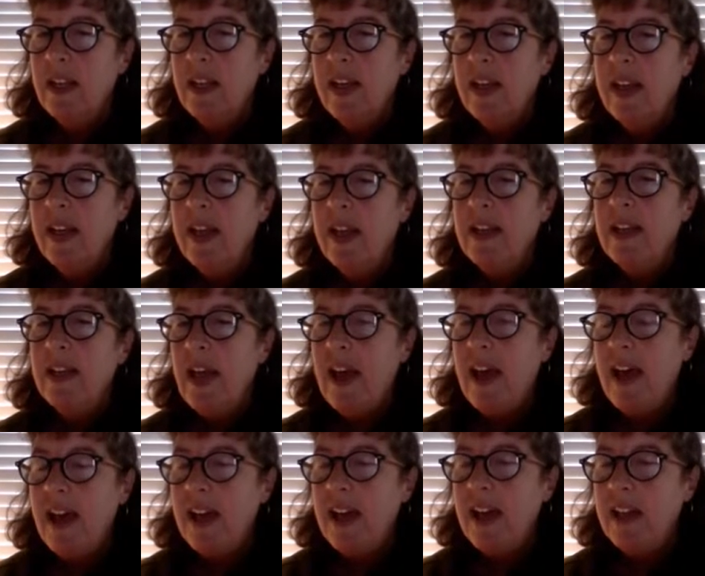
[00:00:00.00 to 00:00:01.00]
And
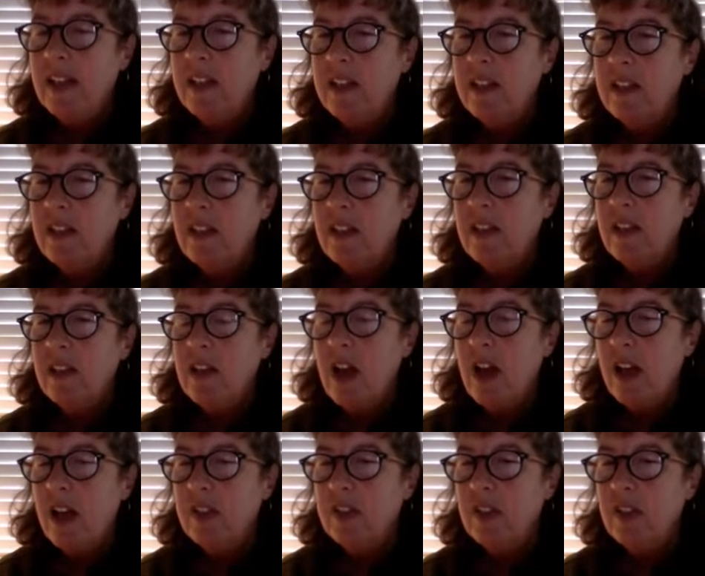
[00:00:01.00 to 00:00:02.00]
as the
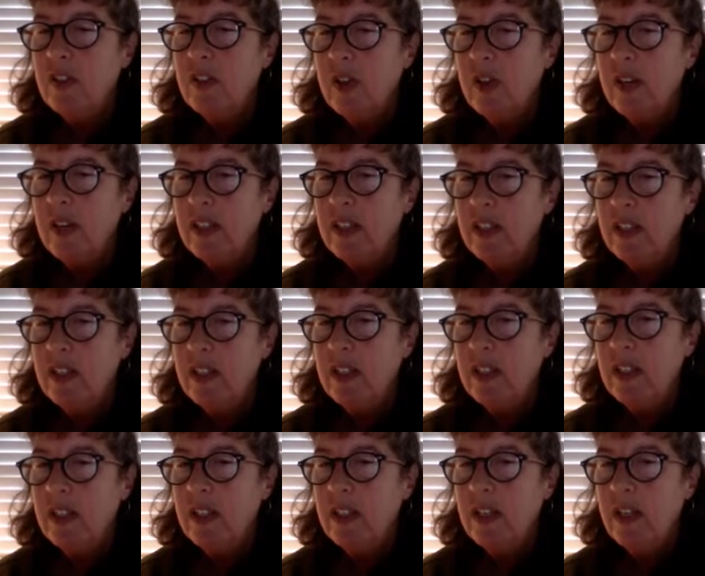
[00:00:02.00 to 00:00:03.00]

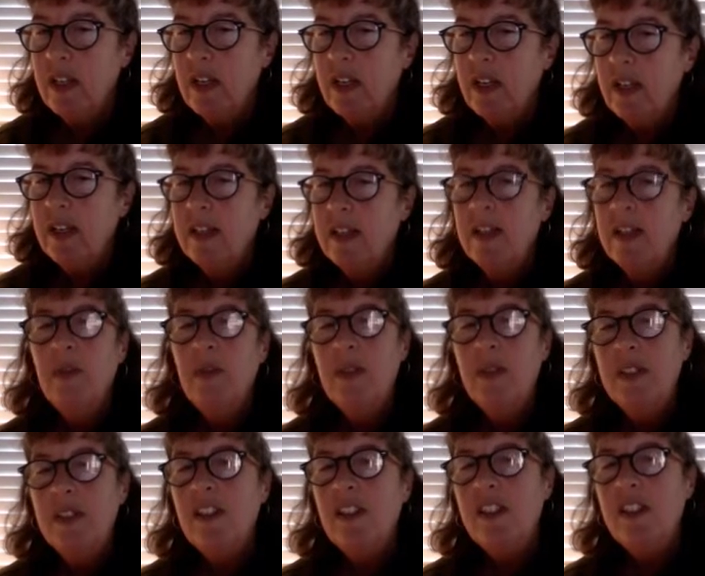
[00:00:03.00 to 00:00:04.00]
concentration, well,
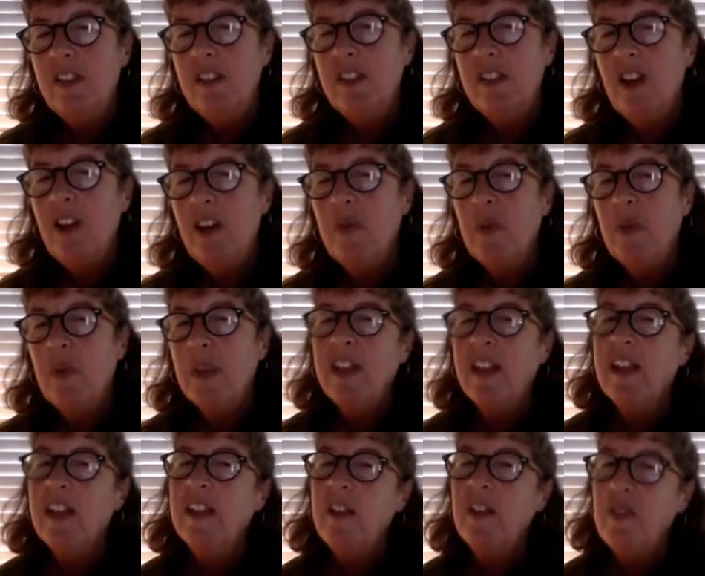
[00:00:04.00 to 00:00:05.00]
let's start with,
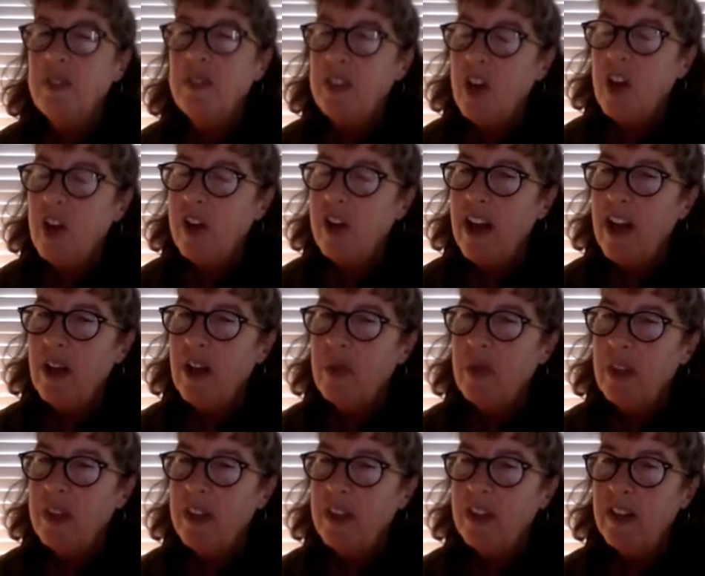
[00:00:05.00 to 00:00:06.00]
you start out
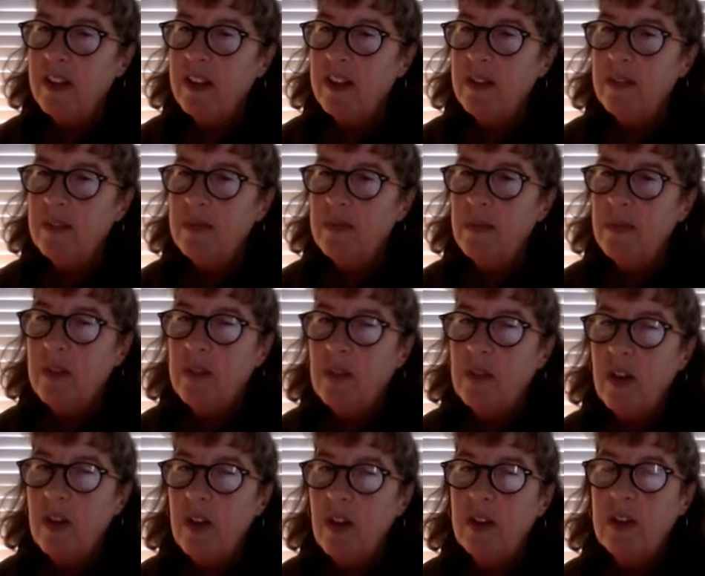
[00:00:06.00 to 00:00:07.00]
with
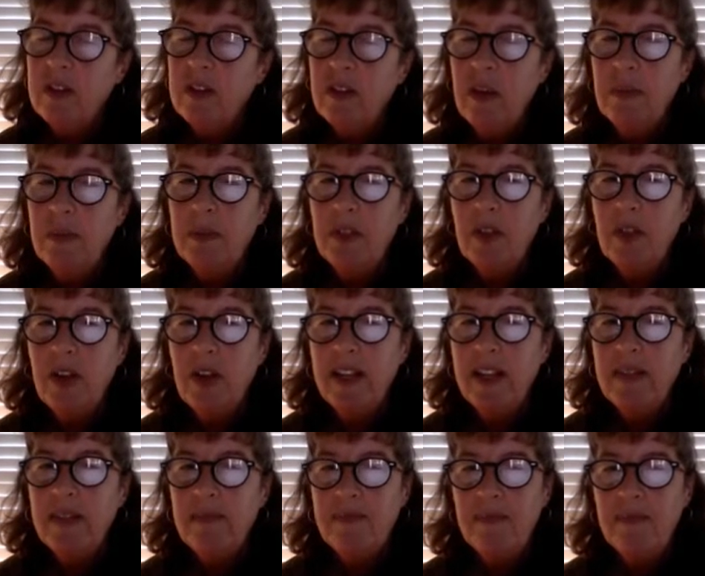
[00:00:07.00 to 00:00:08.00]
all the substrate,
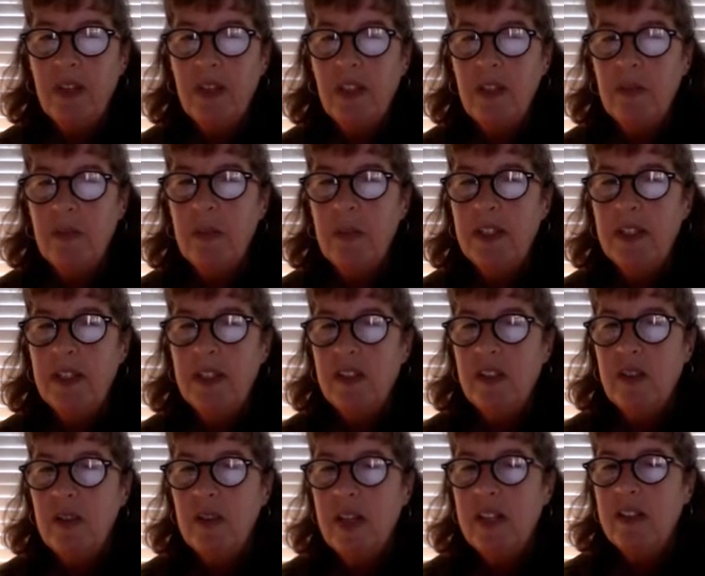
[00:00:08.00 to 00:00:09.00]
as much as
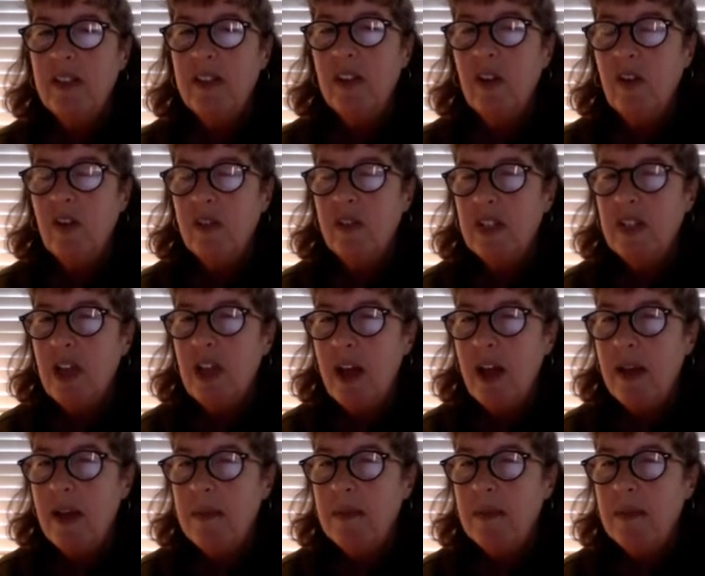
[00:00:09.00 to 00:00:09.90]
there is, and over time,